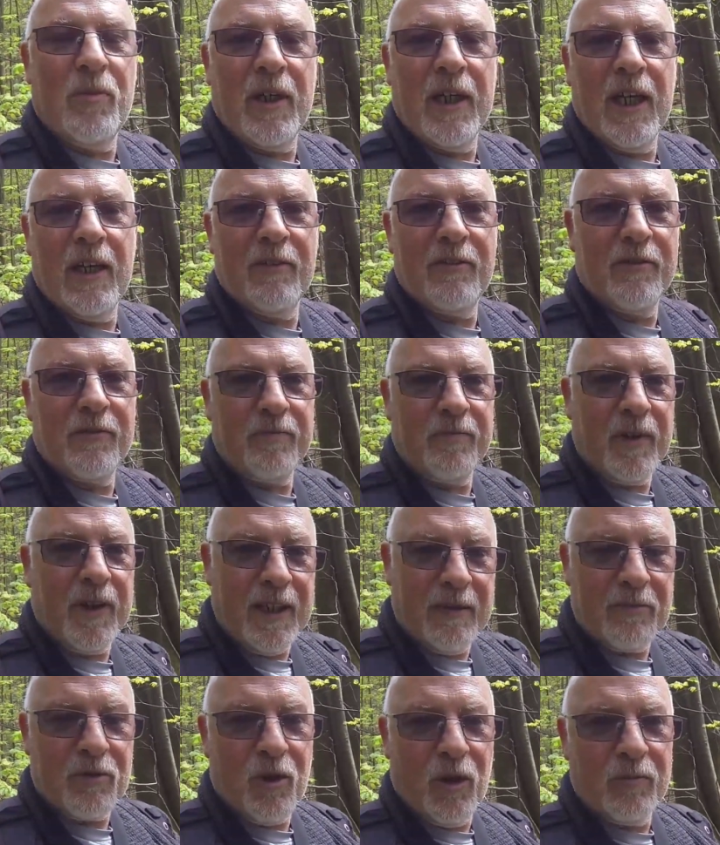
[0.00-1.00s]
I
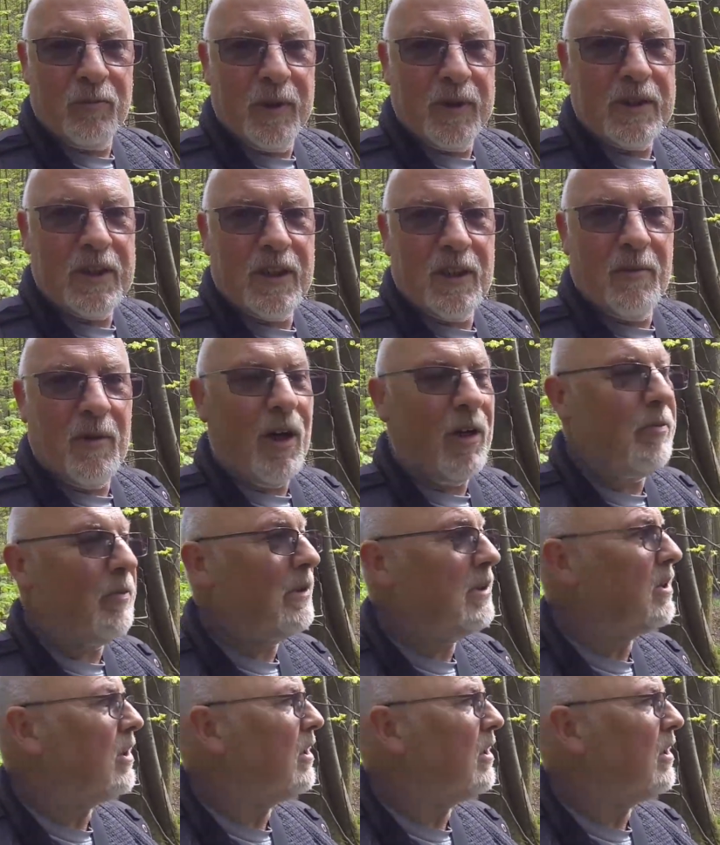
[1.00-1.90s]
am quite busy at the moment,